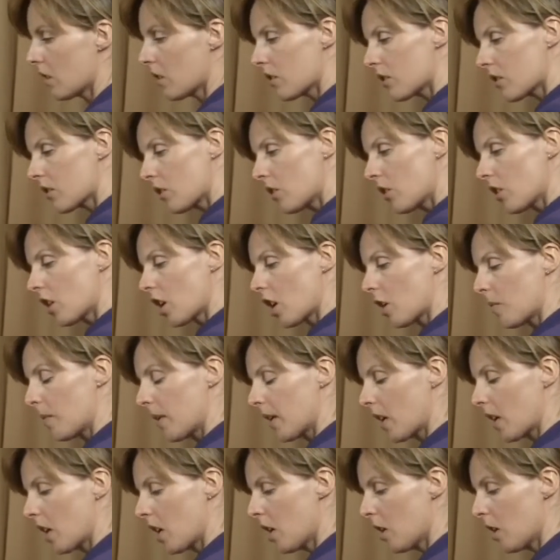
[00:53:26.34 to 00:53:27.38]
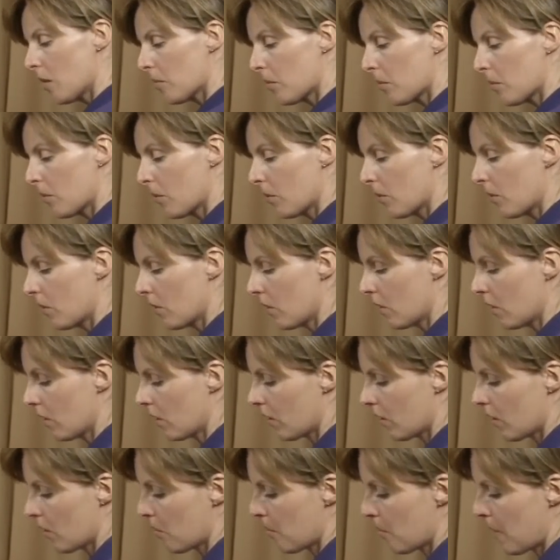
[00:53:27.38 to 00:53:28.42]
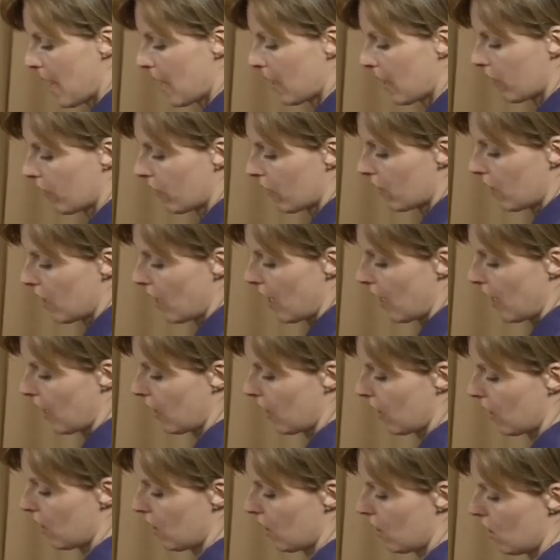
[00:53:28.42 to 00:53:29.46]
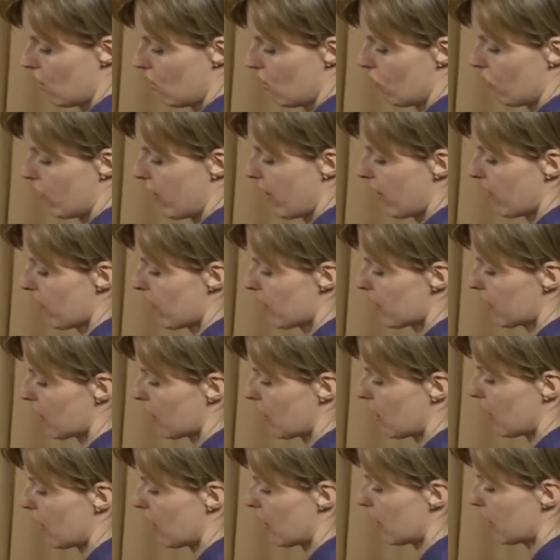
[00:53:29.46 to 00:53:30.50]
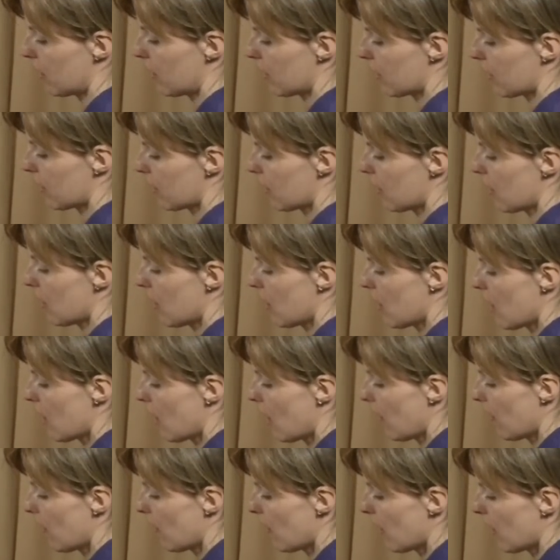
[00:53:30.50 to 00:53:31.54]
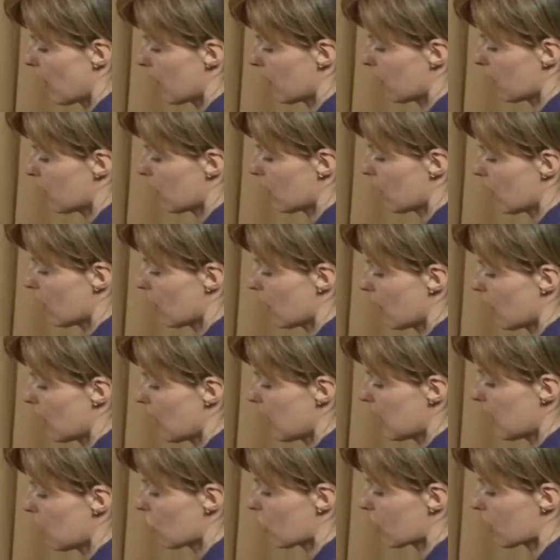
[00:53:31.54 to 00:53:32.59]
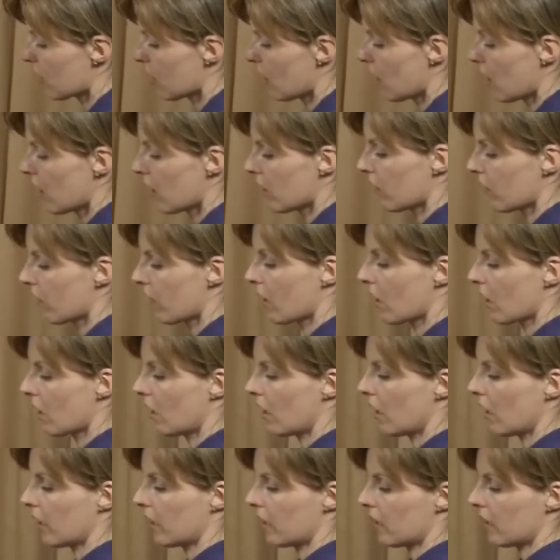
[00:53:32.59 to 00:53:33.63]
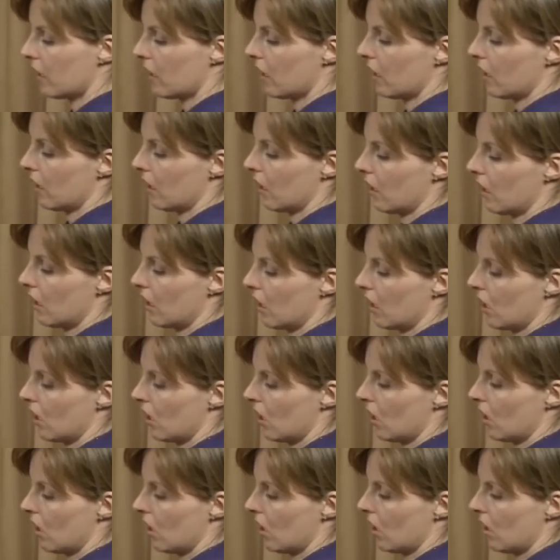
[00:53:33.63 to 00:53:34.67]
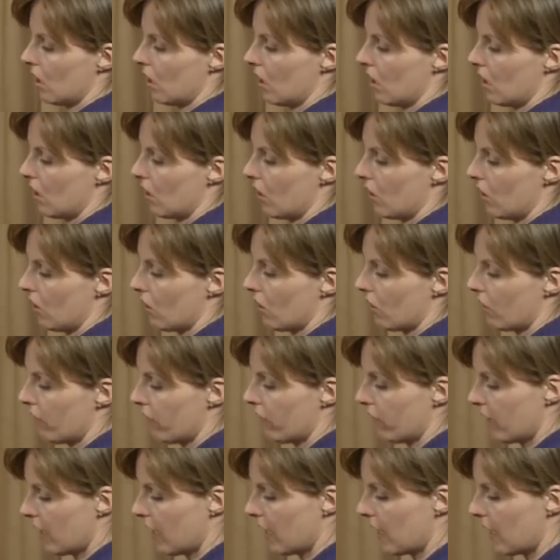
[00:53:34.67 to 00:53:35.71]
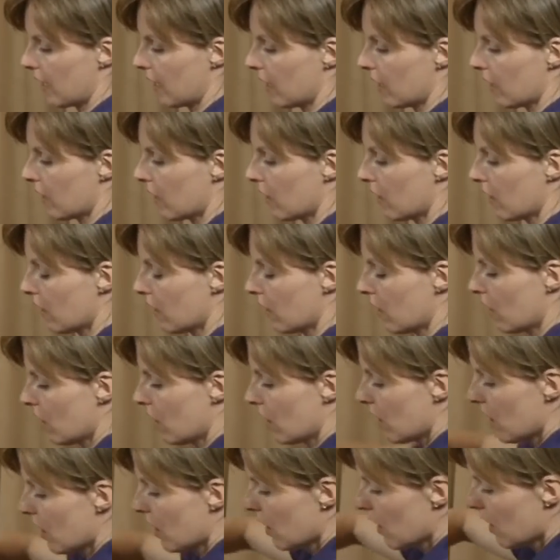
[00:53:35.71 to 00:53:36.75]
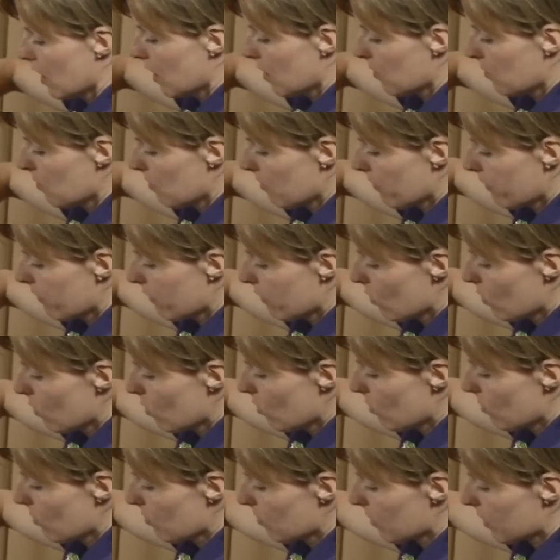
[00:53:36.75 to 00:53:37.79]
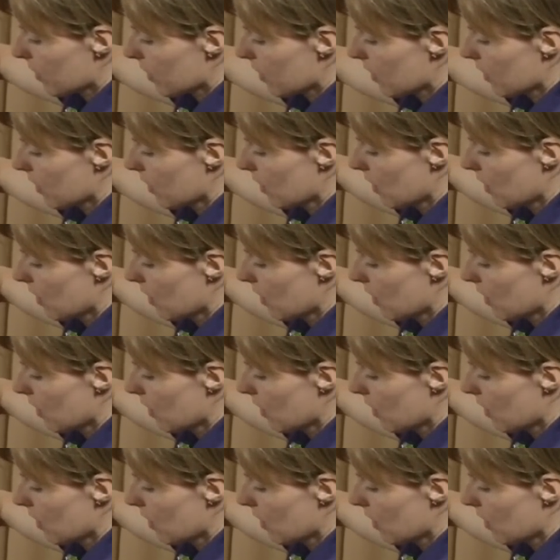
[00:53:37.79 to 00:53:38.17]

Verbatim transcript: So you're coming up the back of the neck, round the sides, and then each side of the gullet. You can feel it. It forms